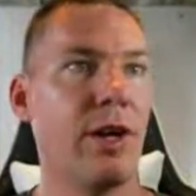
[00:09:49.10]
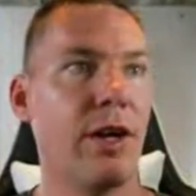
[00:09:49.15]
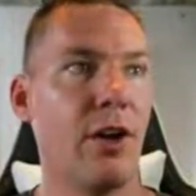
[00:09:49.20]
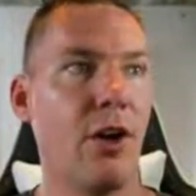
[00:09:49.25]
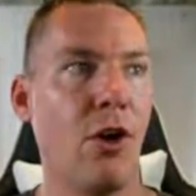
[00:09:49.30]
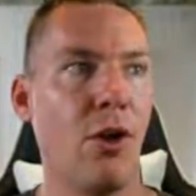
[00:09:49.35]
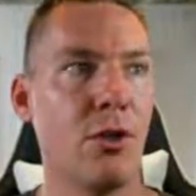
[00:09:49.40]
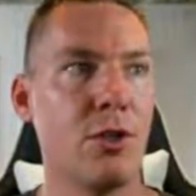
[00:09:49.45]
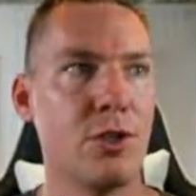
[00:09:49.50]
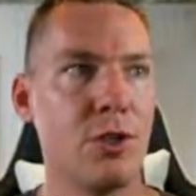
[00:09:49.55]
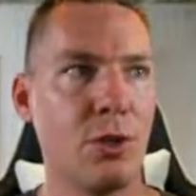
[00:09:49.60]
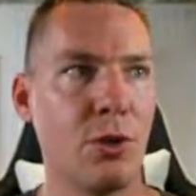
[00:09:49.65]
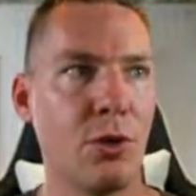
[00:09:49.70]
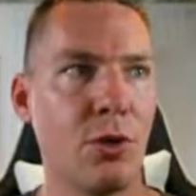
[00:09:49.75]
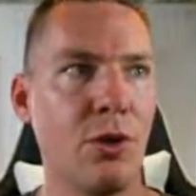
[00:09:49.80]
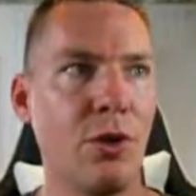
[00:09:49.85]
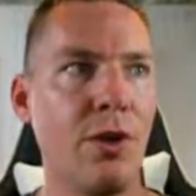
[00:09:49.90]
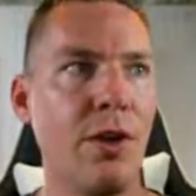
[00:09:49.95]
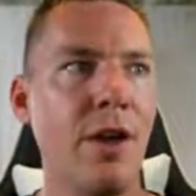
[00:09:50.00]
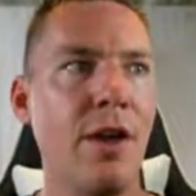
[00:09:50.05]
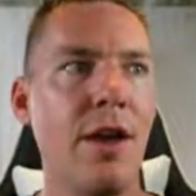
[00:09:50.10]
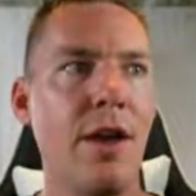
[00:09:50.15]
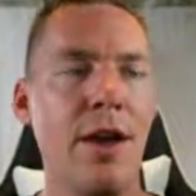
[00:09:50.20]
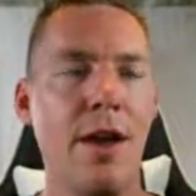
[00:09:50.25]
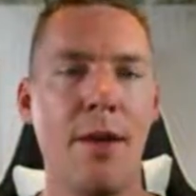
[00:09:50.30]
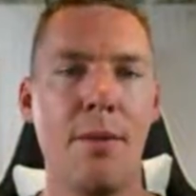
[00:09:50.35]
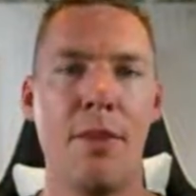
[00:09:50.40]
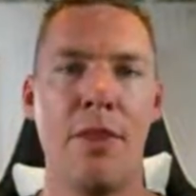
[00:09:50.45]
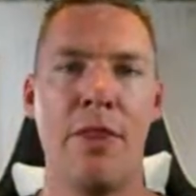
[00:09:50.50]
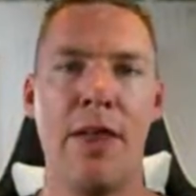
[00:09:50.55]
like a hard circle.
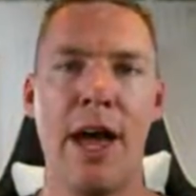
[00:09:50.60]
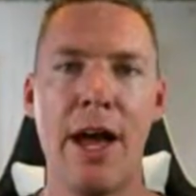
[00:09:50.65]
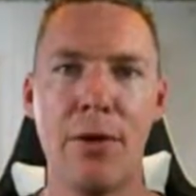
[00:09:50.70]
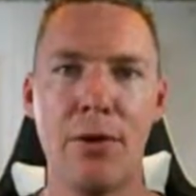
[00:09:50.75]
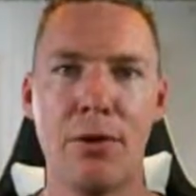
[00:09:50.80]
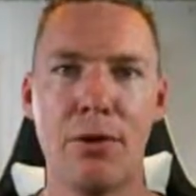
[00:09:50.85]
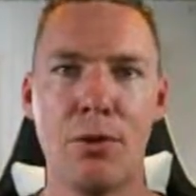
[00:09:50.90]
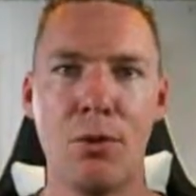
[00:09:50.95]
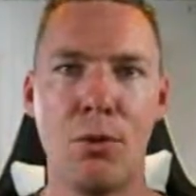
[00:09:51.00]
That